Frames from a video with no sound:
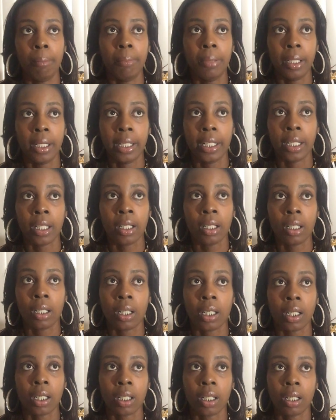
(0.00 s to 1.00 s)
but
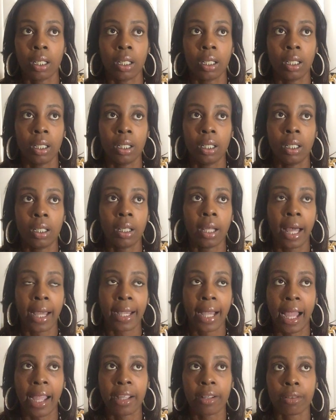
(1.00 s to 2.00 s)
I
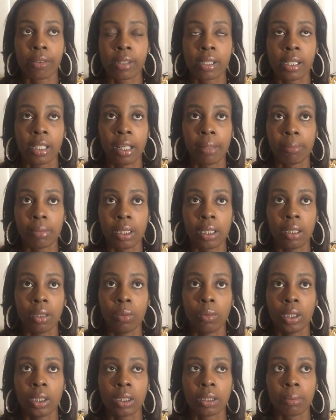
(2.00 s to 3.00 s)
got intercepted
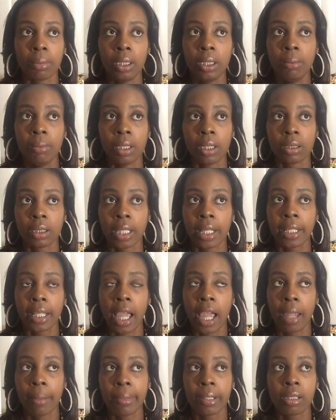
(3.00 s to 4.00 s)
with some emails that
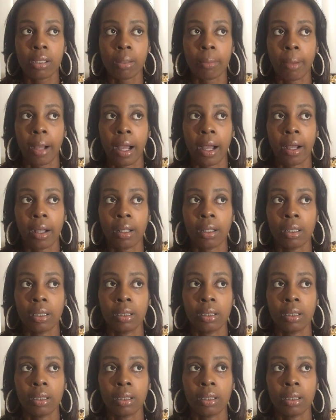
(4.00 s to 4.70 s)
came into my,